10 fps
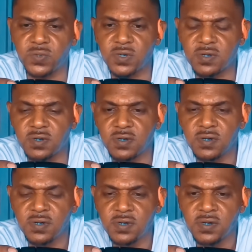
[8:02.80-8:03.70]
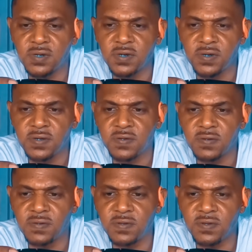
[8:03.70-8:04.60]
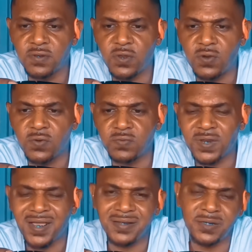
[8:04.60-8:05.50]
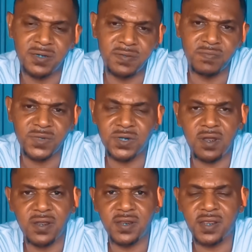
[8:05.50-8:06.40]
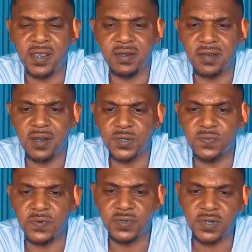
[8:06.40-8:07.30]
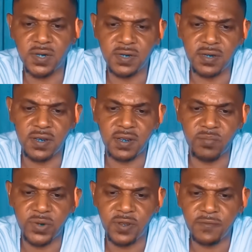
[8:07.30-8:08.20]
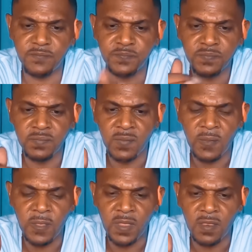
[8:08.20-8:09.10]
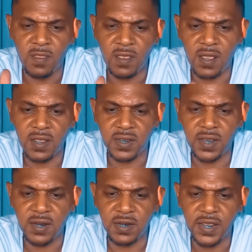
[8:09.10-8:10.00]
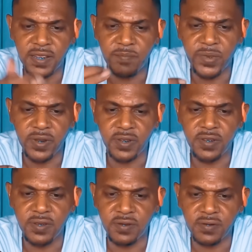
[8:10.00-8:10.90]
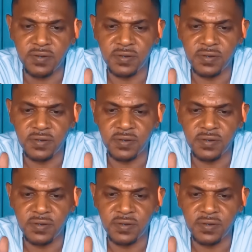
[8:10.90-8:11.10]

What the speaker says: one, you know, not to start any kind of controversy or anything, but I kind of like it better here,